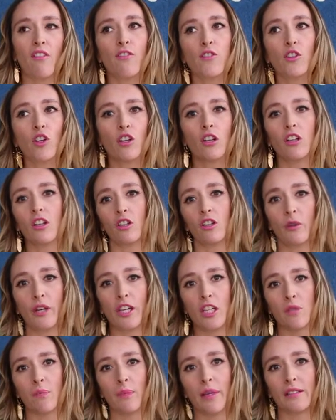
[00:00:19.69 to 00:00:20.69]
floral
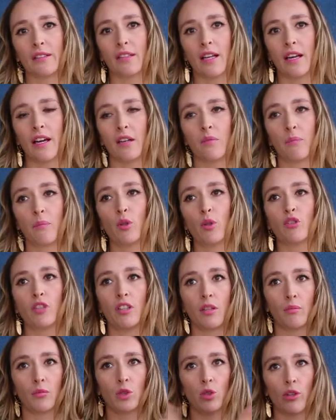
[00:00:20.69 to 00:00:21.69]
arrangements and puts
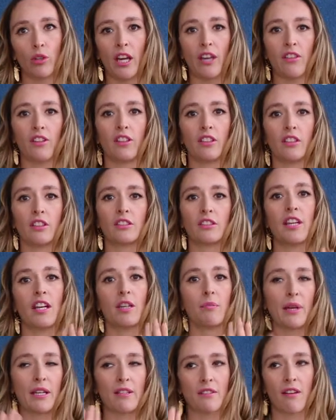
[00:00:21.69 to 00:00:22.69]
them together
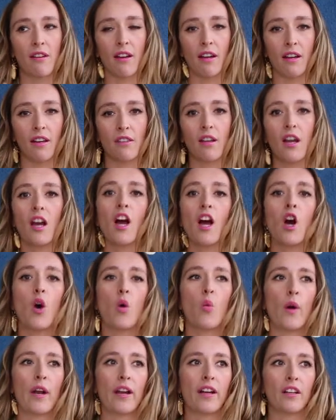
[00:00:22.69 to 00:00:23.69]
side by side,
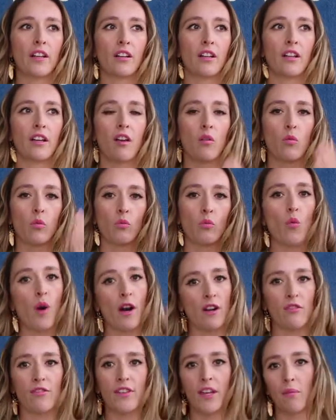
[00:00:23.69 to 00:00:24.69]
where
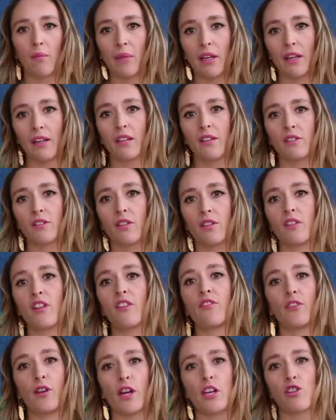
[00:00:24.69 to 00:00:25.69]
one of them is
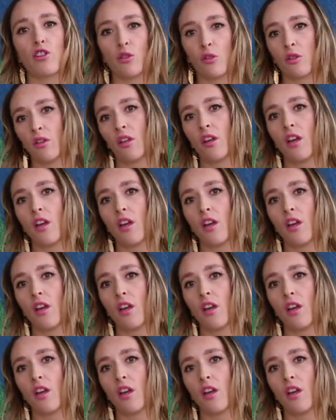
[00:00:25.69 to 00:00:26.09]
the fresh,